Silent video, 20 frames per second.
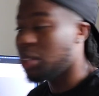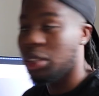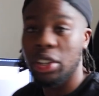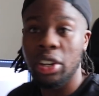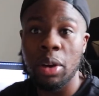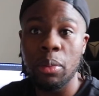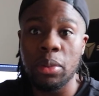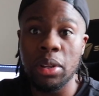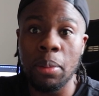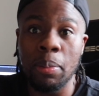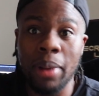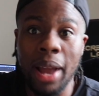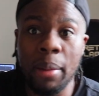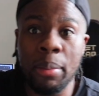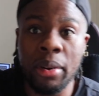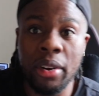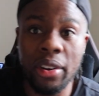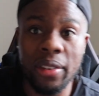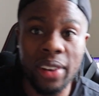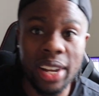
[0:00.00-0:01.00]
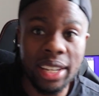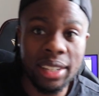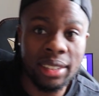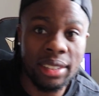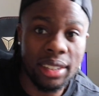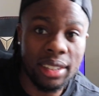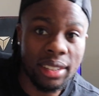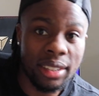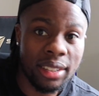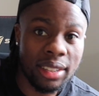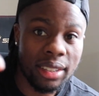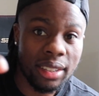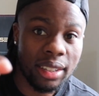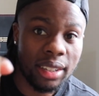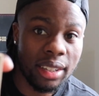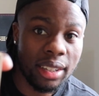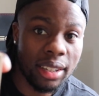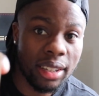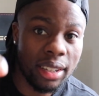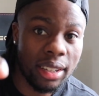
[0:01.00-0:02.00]
do come with a black pair of laces
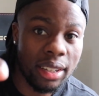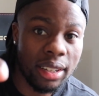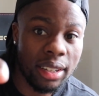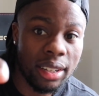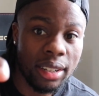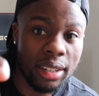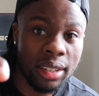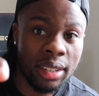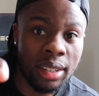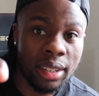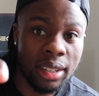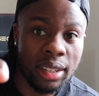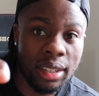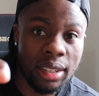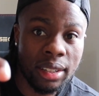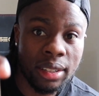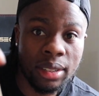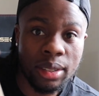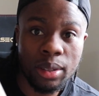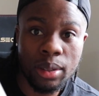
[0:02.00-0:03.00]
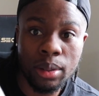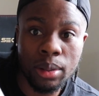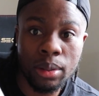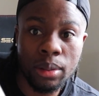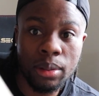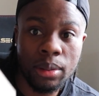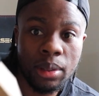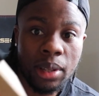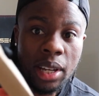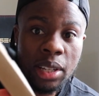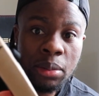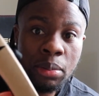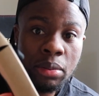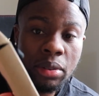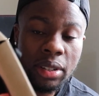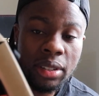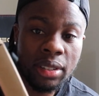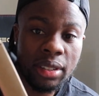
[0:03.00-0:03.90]
in here, so that's pretty